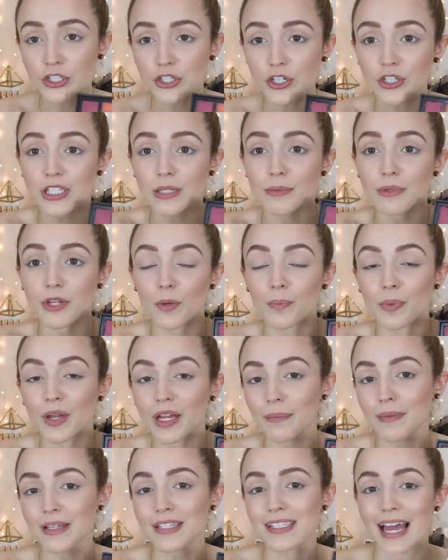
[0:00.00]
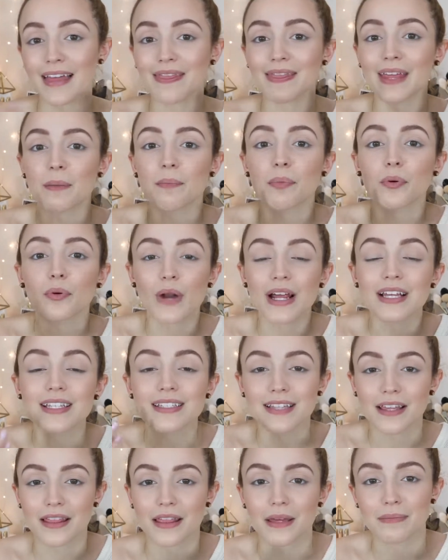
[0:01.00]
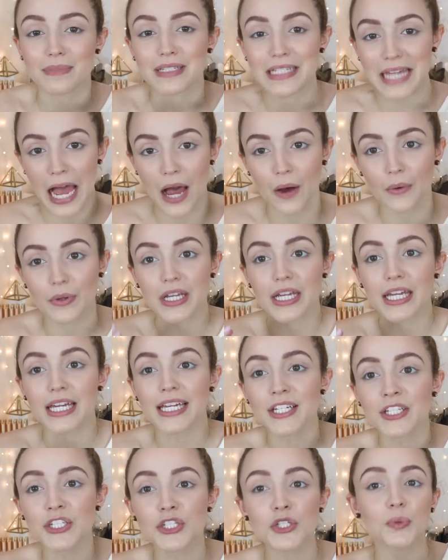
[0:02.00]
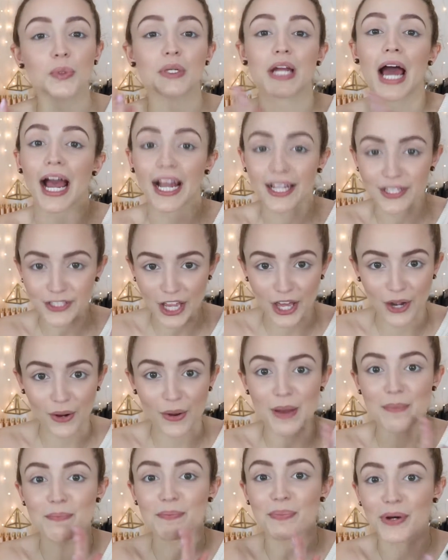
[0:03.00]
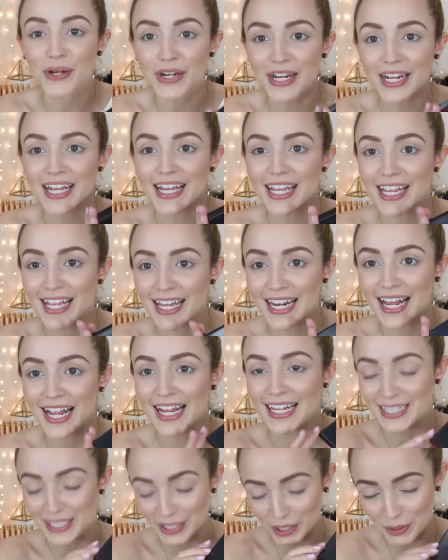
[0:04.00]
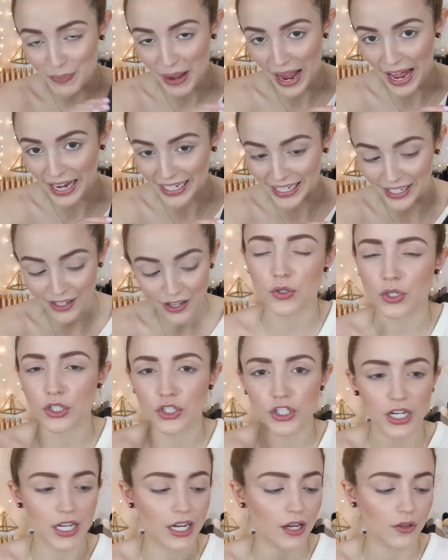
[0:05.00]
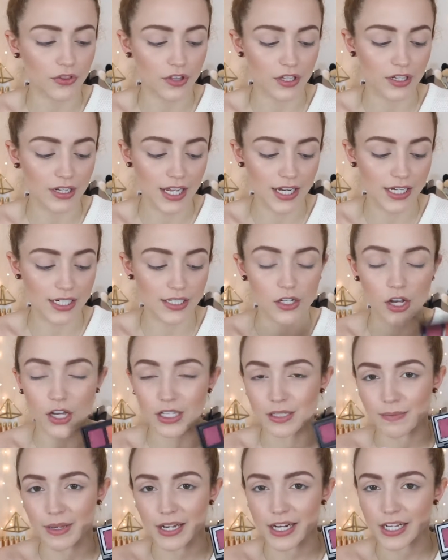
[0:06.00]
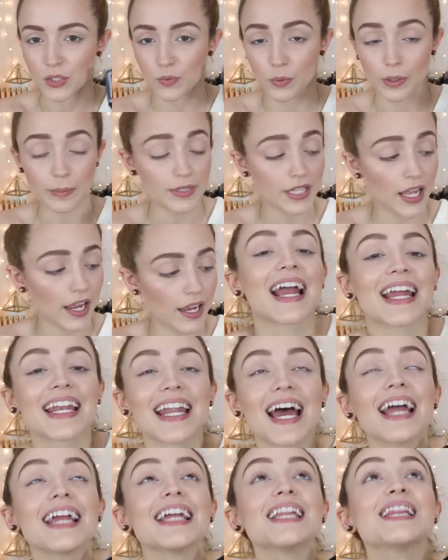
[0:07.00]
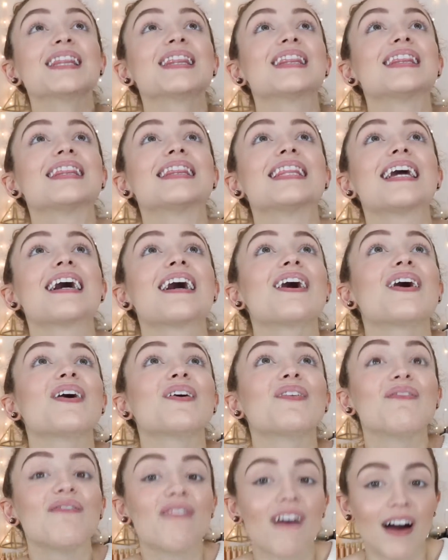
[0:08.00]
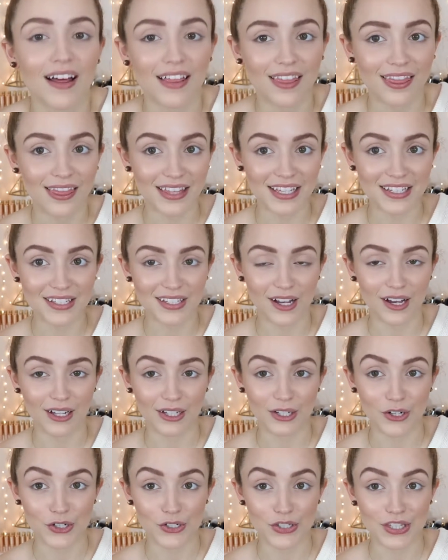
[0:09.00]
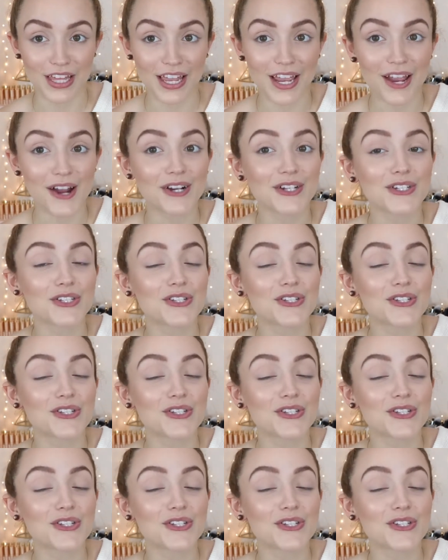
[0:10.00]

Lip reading: took some of their pigments and they pressed them down into an eyeshadow and put it in a little palette. You could check out the Naked Cosmetics website, and I love these colors. They are